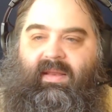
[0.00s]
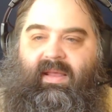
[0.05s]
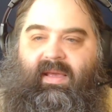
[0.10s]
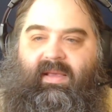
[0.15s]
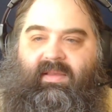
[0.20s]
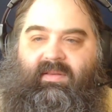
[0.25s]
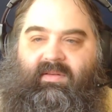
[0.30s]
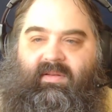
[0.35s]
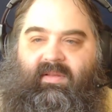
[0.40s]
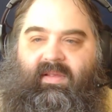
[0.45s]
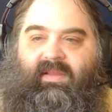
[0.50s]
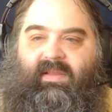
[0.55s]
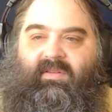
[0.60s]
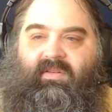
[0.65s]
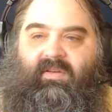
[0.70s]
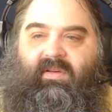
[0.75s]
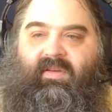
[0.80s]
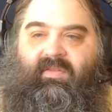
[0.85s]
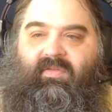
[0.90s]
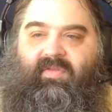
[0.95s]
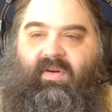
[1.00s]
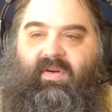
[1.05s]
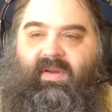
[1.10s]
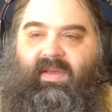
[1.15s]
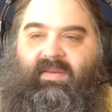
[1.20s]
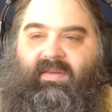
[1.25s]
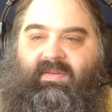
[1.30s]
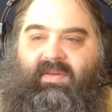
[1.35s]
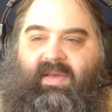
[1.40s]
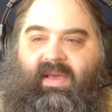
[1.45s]
Next, let's look at
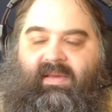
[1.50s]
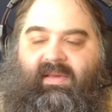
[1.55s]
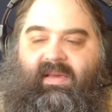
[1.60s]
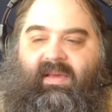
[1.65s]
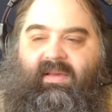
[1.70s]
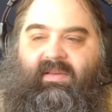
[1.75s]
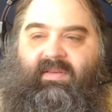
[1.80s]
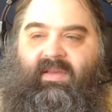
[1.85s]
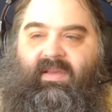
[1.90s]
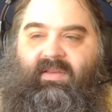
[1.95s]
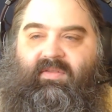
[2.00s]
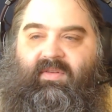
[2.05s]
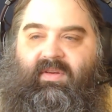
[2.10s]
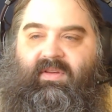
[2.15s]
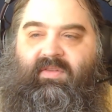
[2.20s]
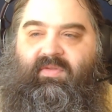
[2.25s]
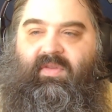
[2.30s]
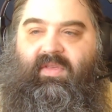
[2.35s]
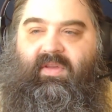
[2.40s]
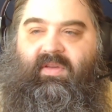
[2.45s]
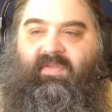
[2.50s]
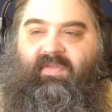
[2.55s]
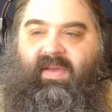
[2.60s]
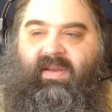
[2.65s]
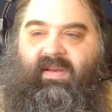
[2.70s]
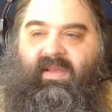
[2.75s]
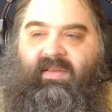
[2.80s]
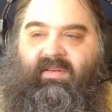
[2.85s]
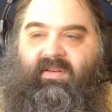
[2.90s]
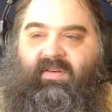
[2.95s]
various tech accessories for the
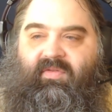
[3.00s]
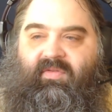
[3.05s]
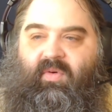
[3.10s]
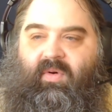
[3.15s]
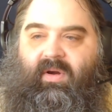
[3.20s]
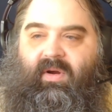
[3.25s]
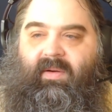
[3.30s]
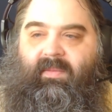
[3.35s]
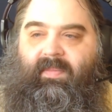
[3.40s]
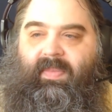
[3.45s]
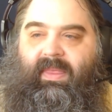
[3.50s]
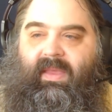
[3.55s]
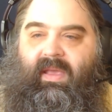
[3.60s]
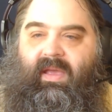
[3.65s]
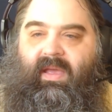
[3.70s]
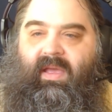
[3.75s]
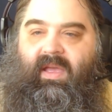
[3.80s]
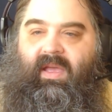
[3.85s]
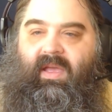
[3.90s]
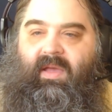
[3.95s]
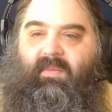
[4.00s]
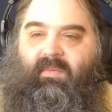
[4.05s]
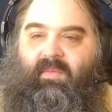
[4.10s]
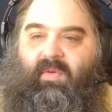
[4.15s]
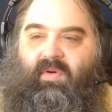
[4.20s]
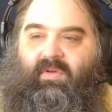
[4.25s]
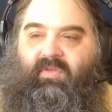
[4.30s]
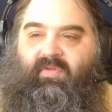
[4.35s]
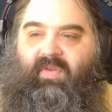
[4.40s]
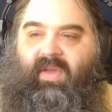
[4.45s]
Fantastic Four.
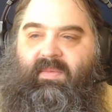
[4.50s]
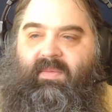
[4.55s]
Most